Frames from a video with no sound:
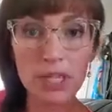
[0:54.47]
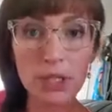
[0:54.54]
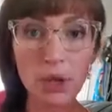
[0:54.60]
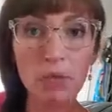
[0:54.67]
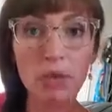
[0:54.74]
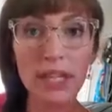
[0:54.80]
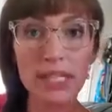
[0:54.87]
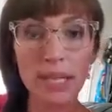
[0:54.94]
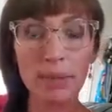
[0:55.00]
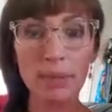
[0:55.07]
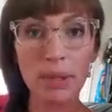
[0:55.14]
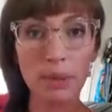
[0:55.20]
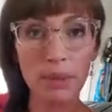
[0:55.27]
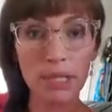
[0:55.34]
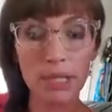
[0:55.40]
So for
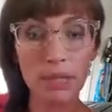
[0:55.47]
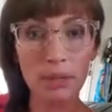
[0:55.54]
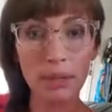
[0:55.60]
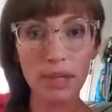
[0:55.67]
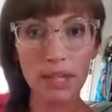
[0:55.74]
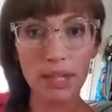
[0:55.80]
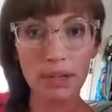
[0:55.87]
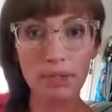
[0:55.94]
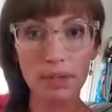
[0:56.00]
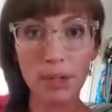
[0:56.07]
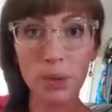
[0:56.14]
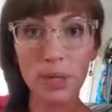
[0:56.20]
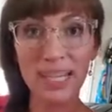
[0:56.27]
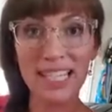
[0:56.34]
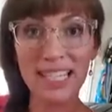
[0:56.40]
example, the one where the
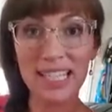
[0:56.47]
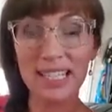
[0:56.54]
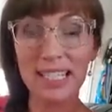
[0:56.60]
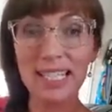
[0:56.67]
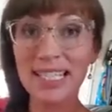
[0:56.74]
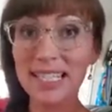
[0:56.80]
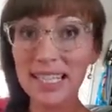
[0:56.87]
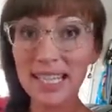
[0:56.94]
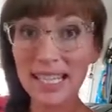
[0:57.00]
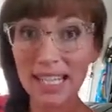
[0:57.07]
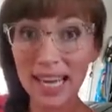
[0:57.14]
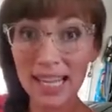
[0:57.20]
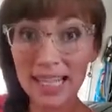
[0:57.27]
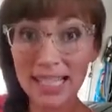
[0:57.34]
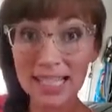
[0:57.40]
recording says
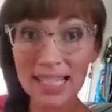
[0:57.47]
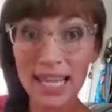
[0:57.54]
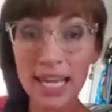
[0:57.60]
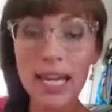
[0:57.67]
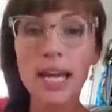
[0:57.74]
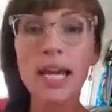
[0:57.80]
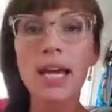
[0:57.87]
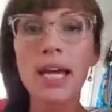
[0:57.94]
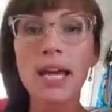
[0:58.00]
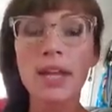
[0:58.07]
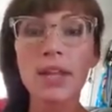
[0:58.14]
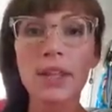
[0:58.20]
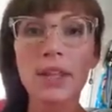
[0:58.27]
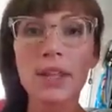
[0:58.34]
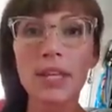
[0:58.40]
sillas,
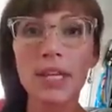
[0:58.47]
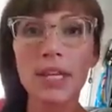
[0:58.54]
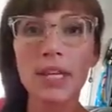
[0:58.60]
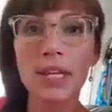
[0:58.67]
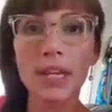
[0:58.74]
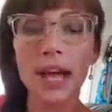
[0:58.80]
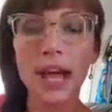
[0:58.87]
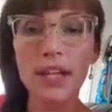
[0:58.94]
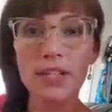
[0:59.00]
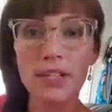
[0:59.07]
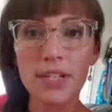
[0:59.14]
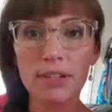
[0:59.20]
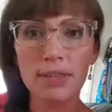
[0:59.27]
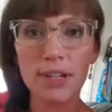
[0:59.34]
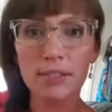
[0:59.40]
the
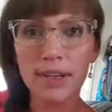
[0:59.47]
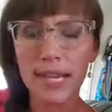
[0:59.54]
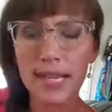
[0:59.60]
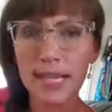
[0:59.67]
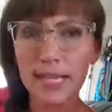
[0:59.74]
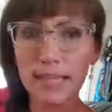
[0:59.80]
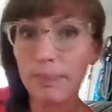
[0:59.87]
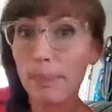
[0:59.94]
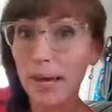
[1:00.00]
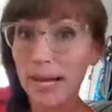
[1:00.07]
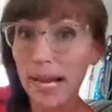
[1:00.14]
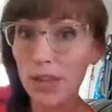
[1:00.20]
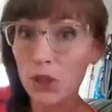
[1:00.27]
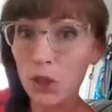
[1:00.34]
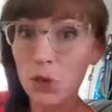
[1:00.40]
adjective given I think is
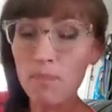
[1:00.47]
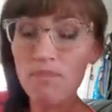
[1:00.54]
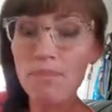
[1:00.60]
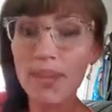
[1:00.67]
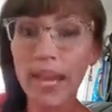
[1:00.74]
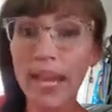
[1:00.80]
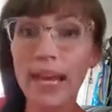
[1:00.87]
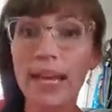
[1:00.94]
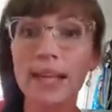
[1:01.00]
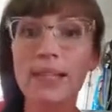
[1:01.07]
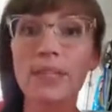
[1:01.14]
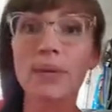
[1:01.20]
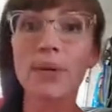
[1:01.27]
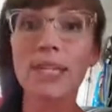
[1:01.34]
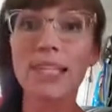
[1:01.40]
barato, and
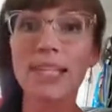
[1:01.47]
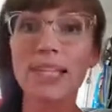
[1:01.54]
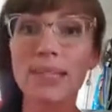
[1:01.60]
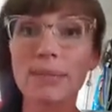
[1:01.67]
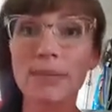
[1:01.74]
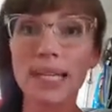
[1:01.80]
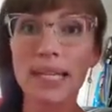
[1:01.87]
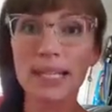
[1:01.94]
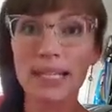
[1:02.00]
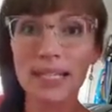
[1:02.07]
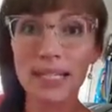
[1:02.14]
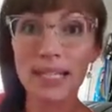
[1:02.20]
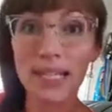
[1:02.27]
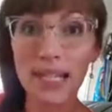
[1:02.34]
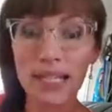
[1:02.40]
so it needs to be
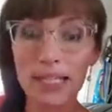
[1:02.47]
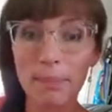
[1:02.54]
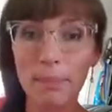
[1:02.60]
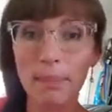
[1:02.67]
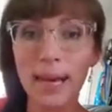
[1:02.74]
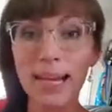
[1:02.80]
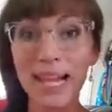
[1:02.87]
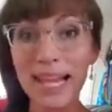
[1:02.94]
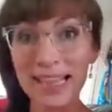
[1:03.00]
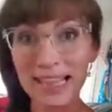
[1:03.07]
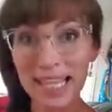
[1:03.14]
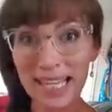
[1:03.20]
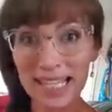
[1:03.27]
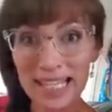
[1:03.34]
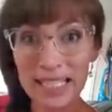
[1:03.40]
sillas
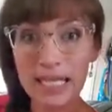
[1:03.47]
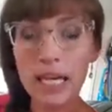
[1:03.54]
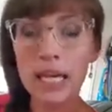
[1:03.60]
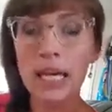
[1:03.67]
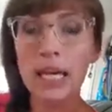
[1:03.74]
baratas.